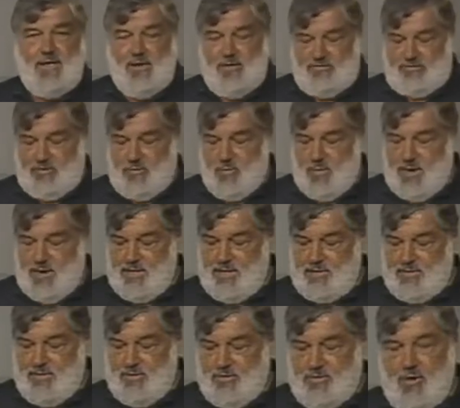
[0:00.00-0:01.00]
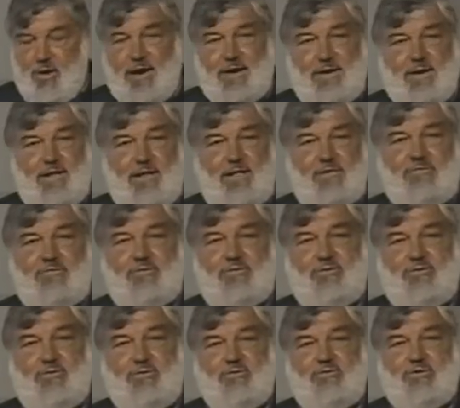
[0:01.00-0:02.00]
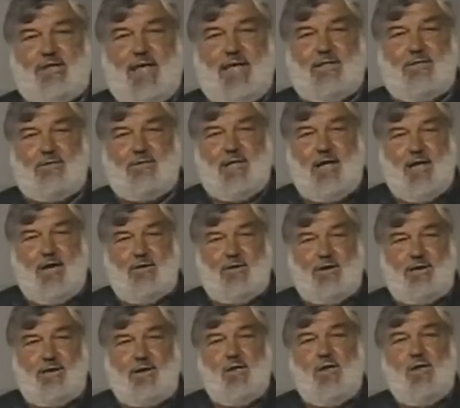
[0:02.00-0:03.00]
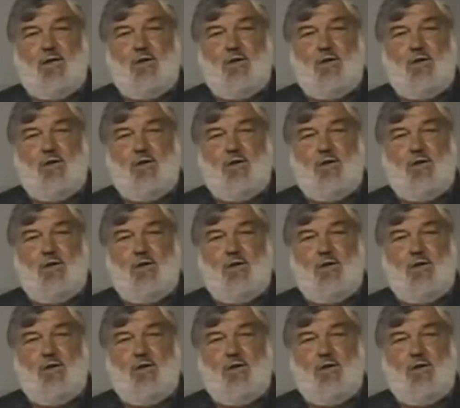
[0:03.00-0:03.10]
So when you're going to institute cycle counting,